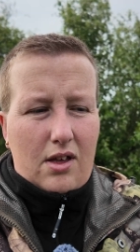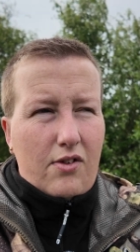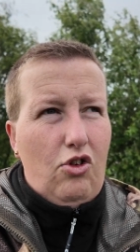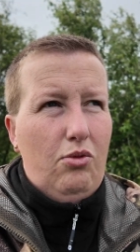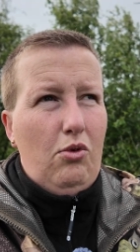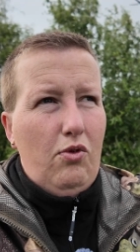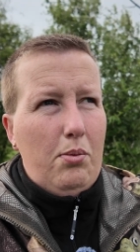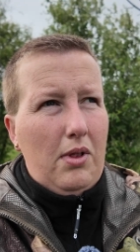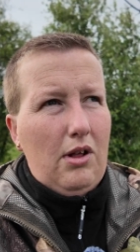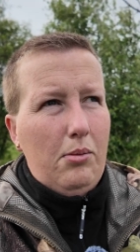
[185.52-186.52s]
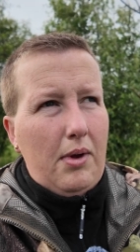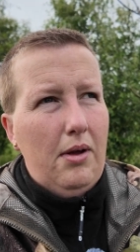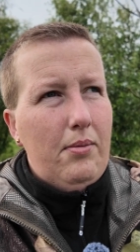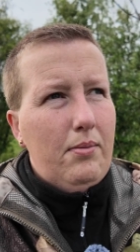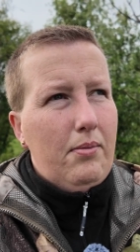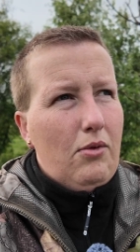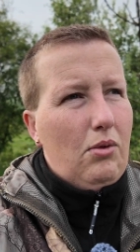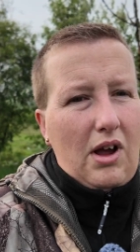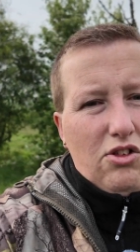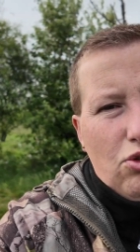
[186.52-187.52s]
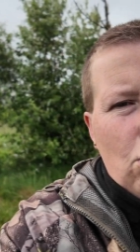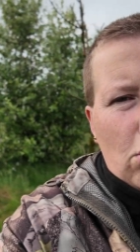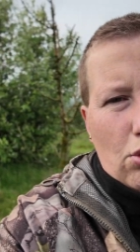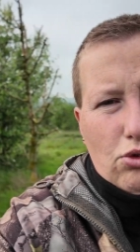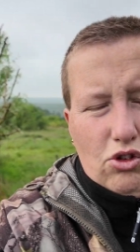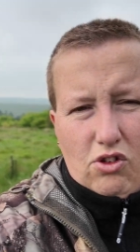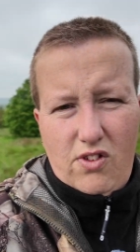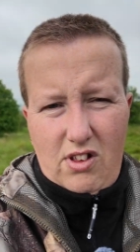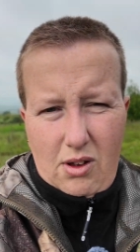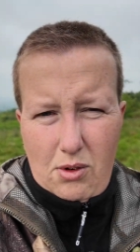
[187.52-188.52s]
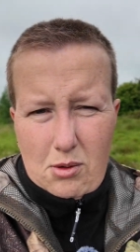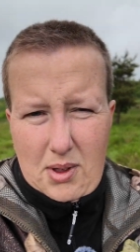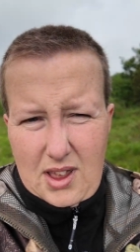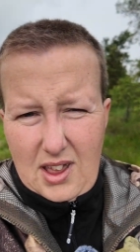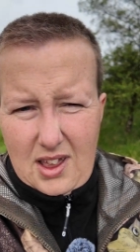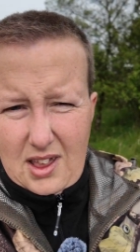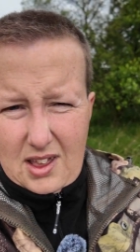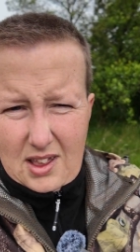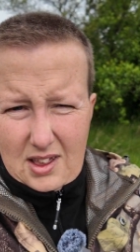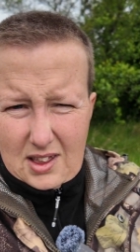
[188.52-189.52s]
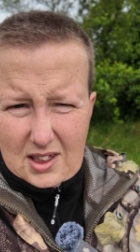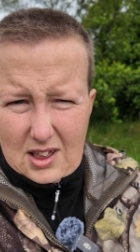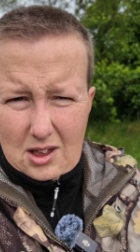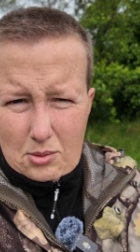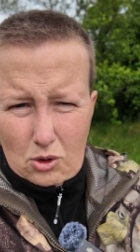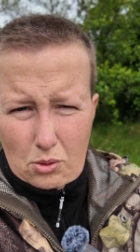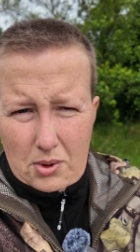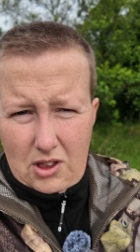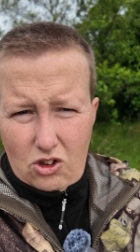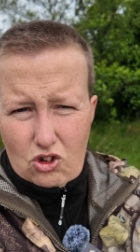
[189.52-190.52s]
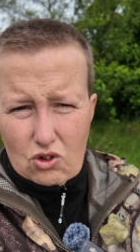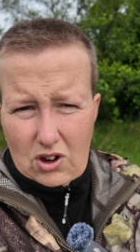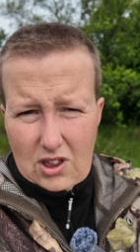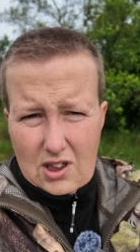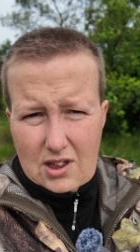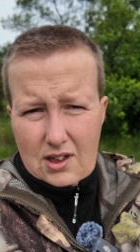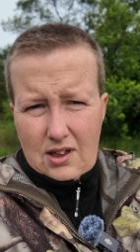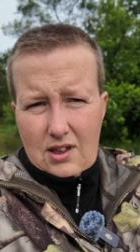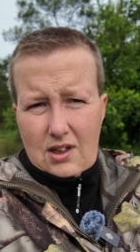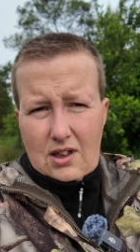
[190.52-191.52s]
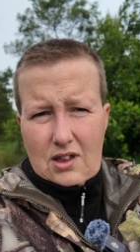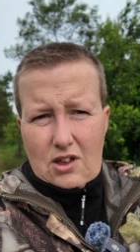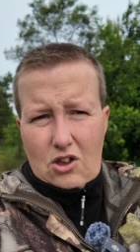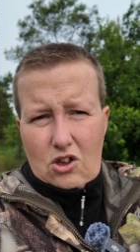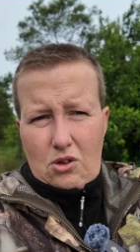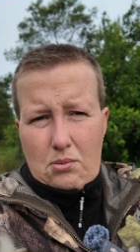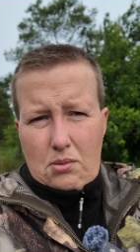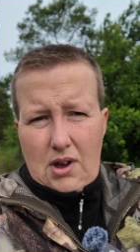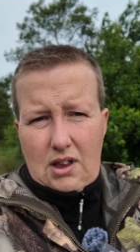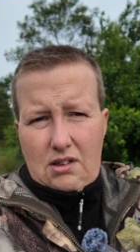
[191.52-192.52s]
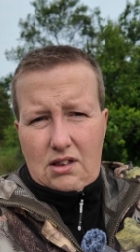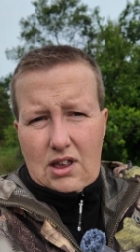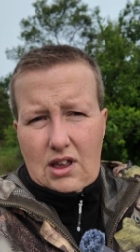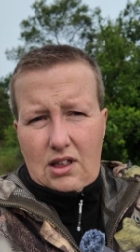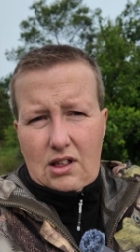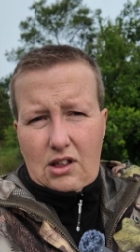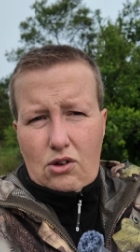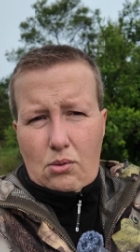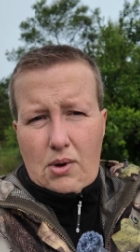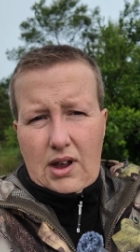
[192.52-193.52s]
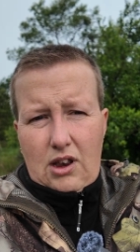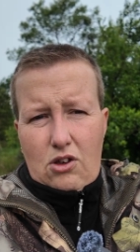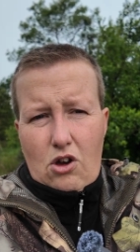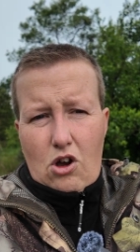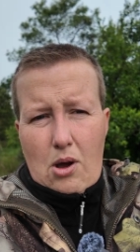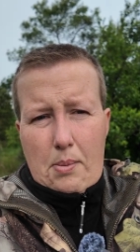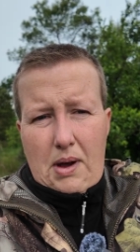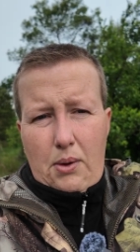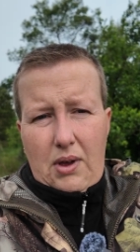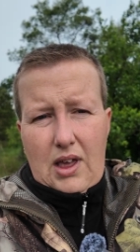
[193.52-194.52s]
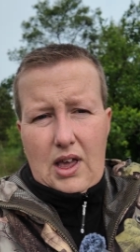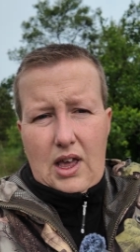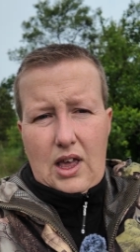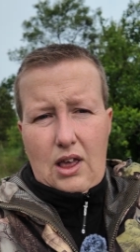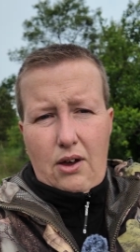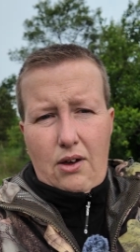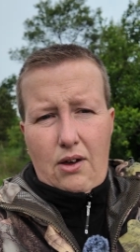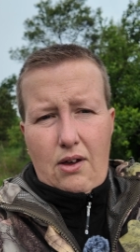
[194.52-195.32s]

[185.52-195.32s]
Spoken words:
I'll just move up a little bit. I don't want to get too close because obviously I want to be, but up in this tree, might see it, the little white dot about here.